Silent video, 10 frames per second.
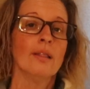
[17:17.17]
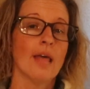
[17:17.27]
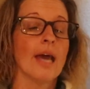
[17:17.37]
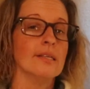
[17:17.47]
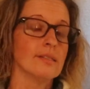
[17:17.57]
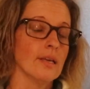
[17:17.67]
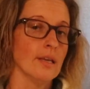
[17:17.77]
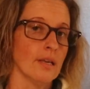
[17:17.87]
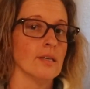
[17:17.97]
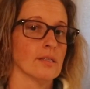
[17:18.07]
that is
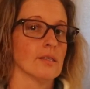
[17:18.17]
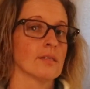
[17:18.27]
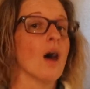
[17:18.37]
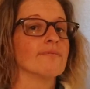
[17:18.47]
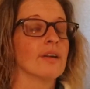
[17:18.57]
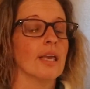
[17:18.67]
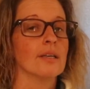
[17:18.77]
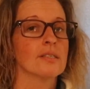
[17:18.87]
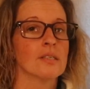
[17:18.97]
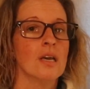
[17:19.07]
in his
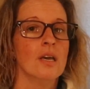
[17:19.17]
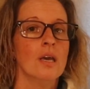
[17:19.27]
esophagus.